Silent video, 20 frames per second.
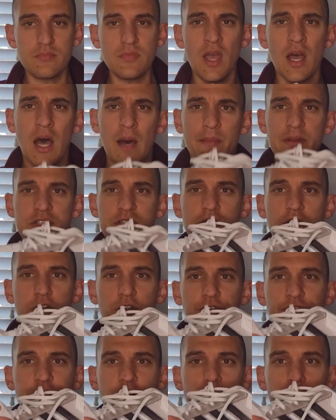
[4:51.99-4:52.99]
It's a
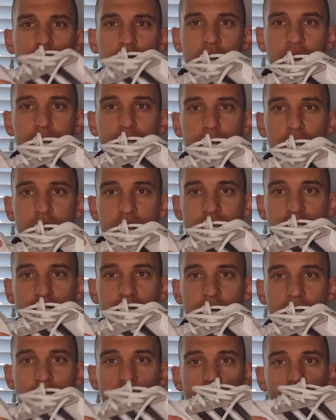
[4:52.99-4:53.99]
little firmer than Boost,
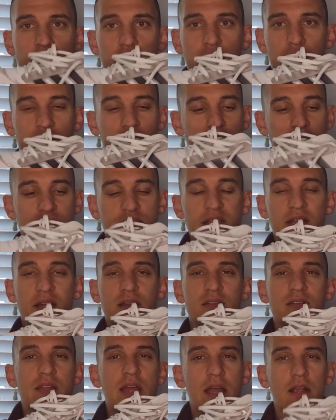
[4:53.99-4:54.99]
and like I
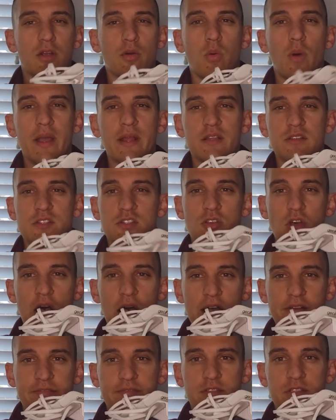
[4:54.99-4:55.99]
said, not quite as
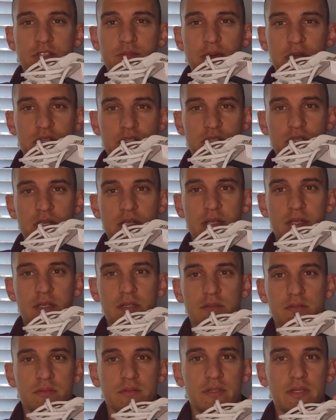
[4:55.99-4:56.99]
soft,
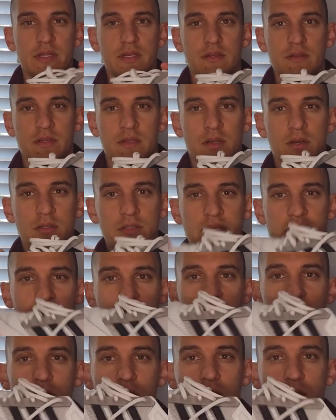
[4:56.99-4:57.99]
especially in the
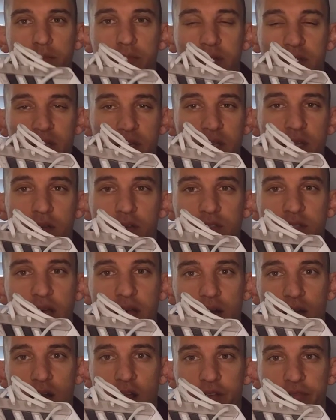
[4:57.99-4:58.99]
heel, but the heel's
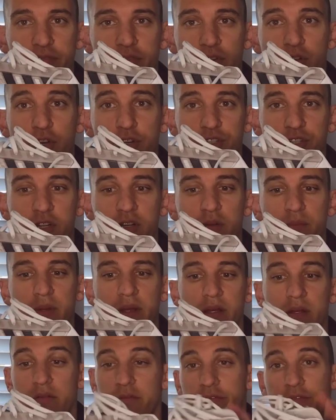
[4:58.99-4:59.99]
got enough
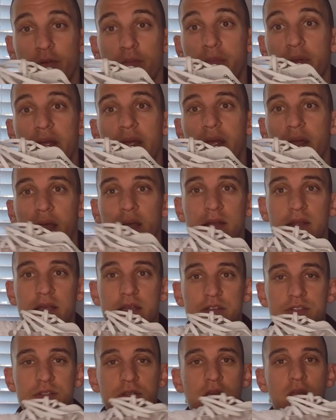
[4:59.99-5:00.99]
cushion for me at
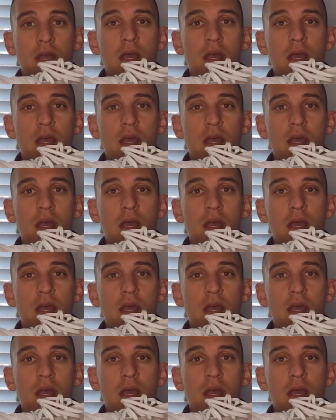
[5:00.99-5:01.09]
least.